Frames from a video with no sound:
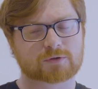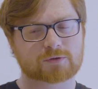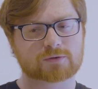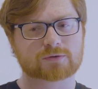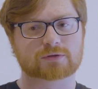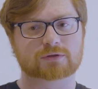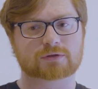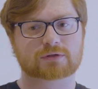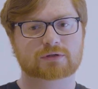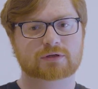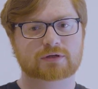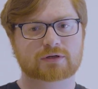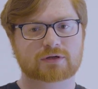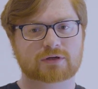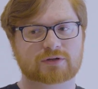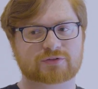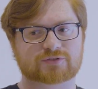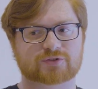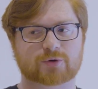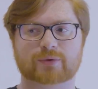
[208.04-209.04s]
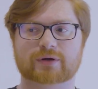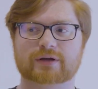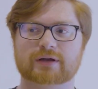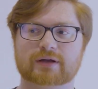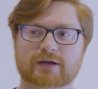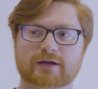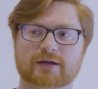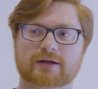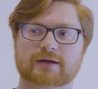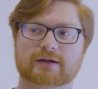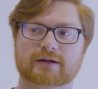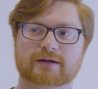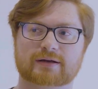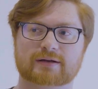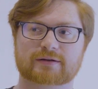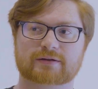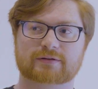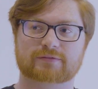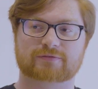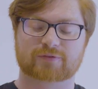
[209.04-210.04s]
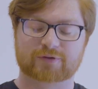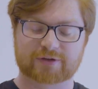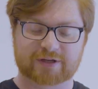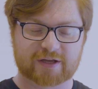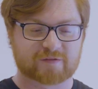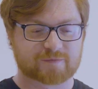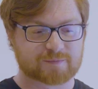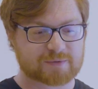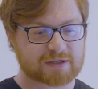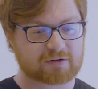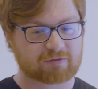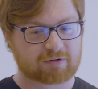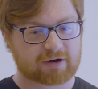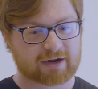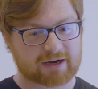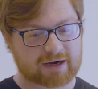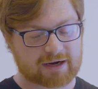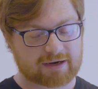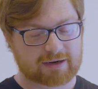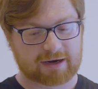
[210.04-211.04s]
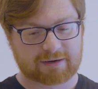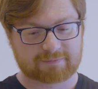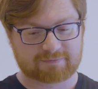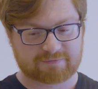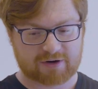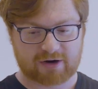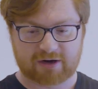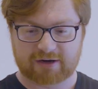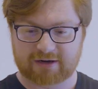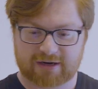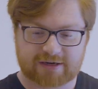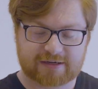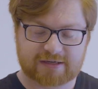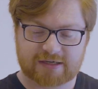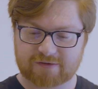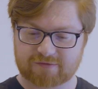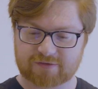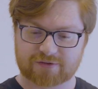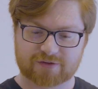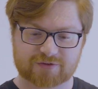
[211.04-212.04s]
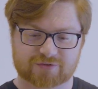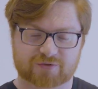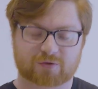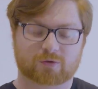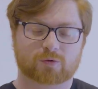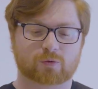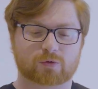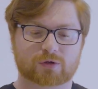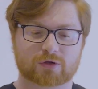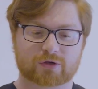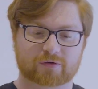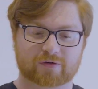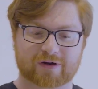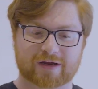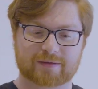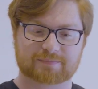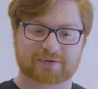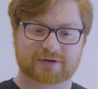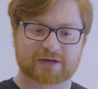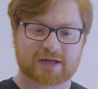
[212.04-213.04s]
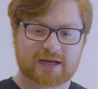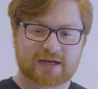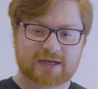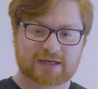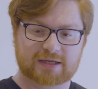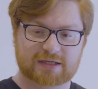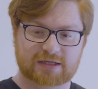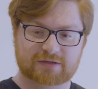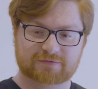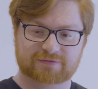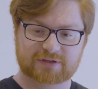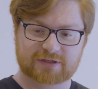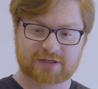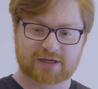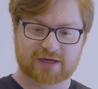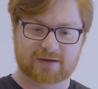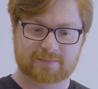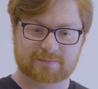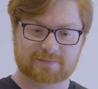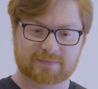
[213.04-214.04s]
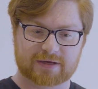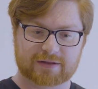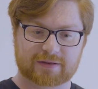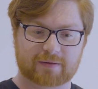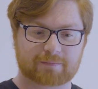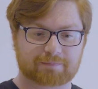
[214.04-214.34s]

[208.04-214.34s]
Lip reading: Cool. So, forgive me, right? I'm very naive in this whole world, right? But EVM and